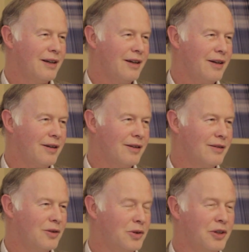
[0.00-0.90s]

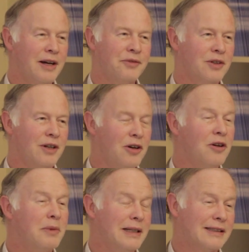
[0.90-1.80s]
Or do I have to
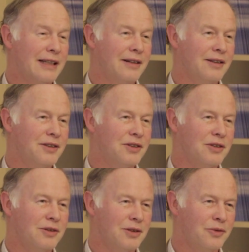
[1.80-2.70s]
lower my standards
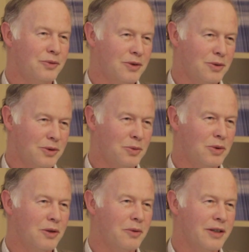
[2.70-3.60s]
to
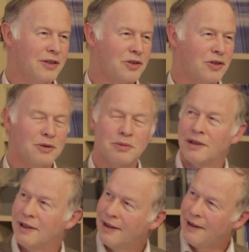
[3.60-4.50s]
work with this group?
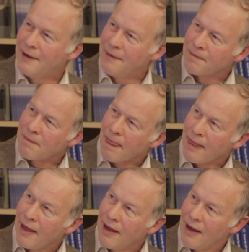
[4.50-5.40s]

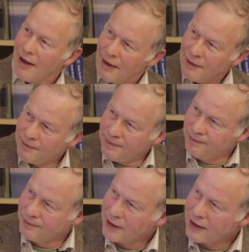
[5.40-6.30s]

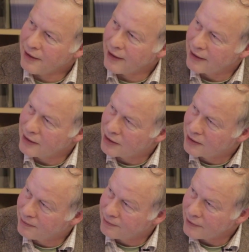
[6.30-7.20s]
Another thing is,
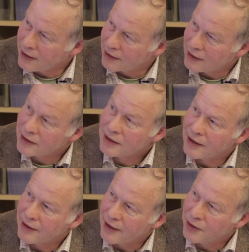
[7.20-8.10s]
as I
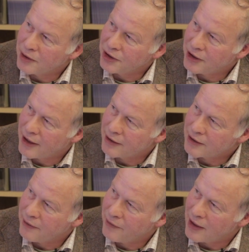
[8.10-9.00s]
said, do I share the
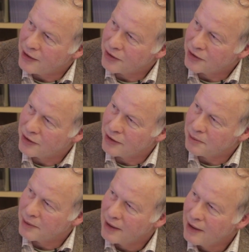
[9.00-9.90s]
same values as a group?
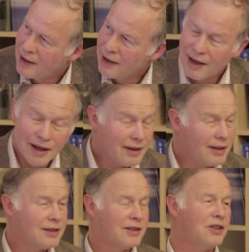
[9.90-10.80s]
And
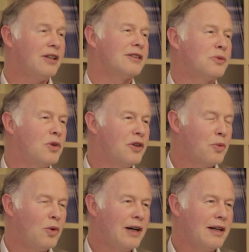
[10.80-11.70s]
is this task
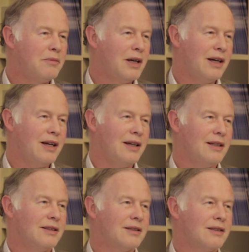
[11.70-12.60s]
worthwhile in my
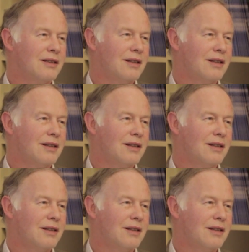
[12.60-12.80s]
eyes?